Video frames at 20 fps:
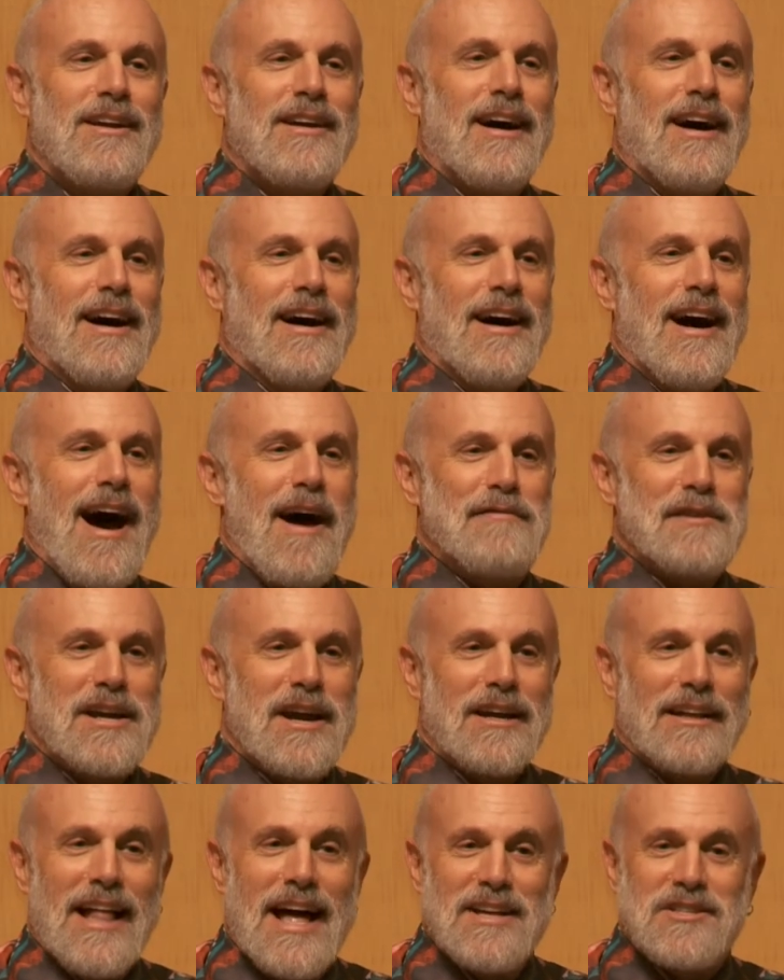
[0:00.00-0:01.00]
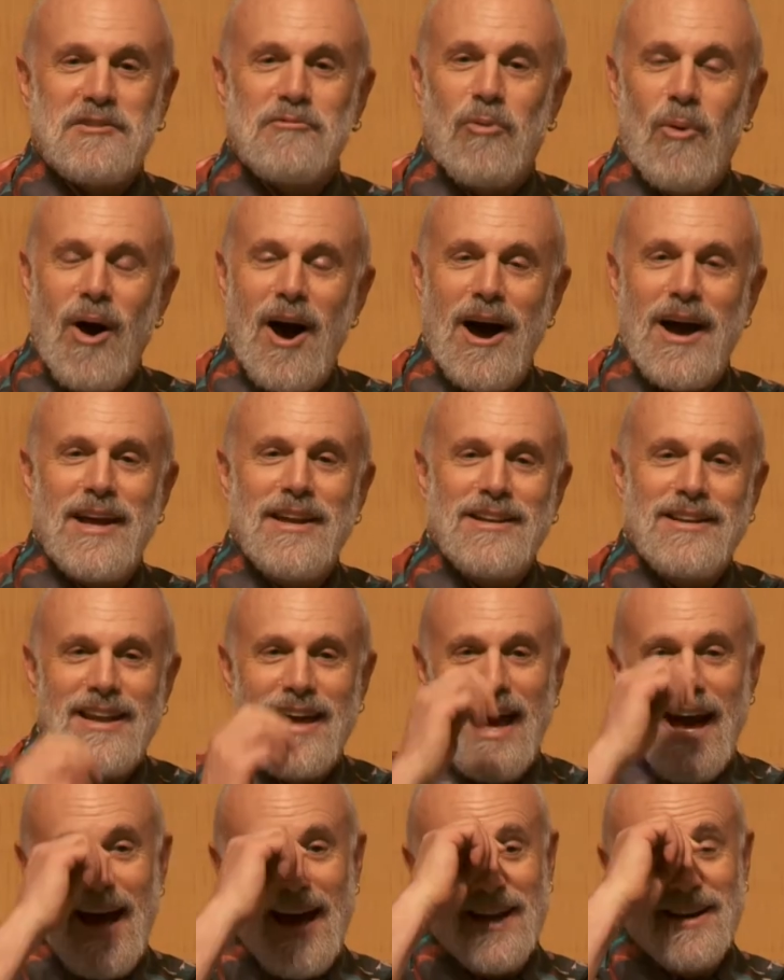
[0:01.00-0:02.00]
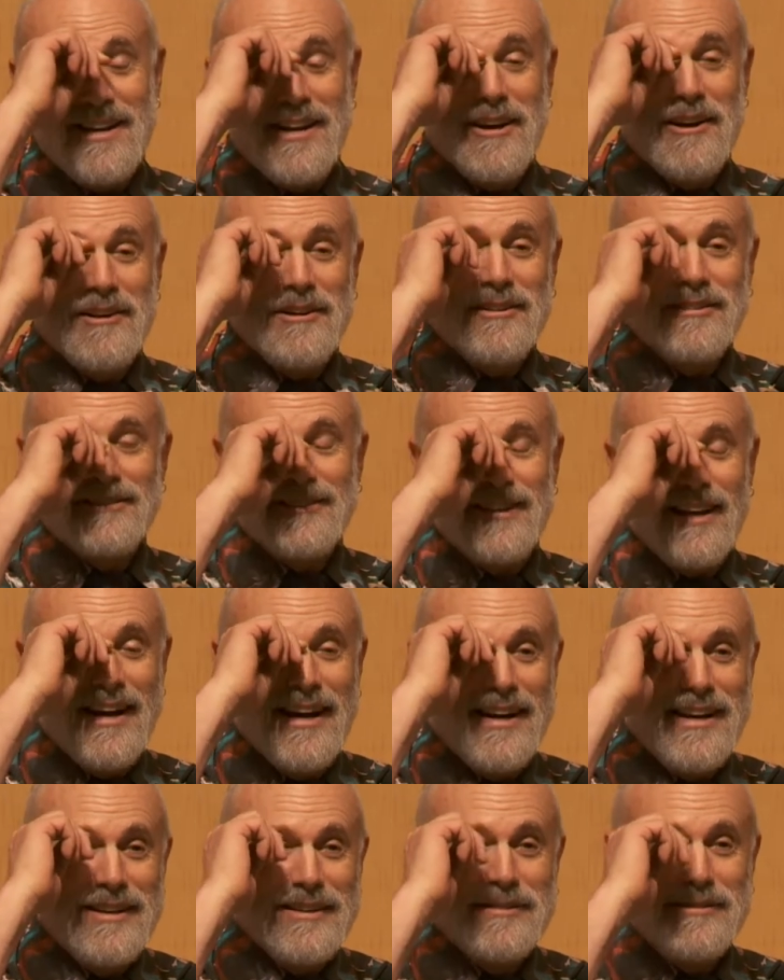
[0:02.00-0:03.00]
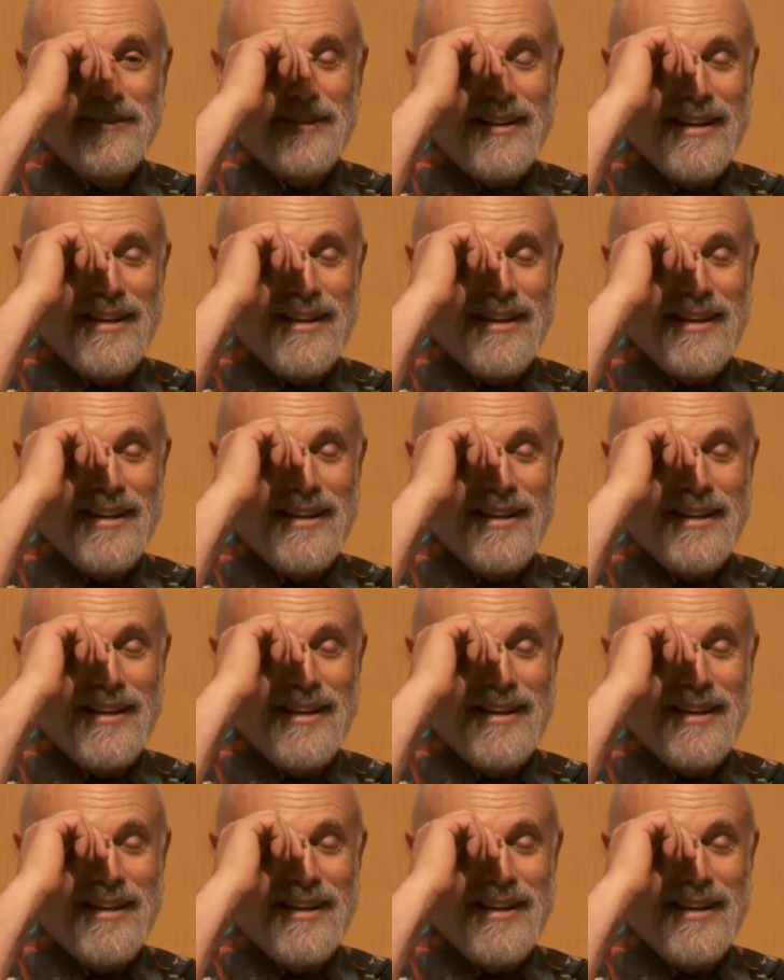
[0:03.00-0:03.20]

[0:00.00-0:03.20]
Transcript: uh, having a glass of wine at, a, uh, uh,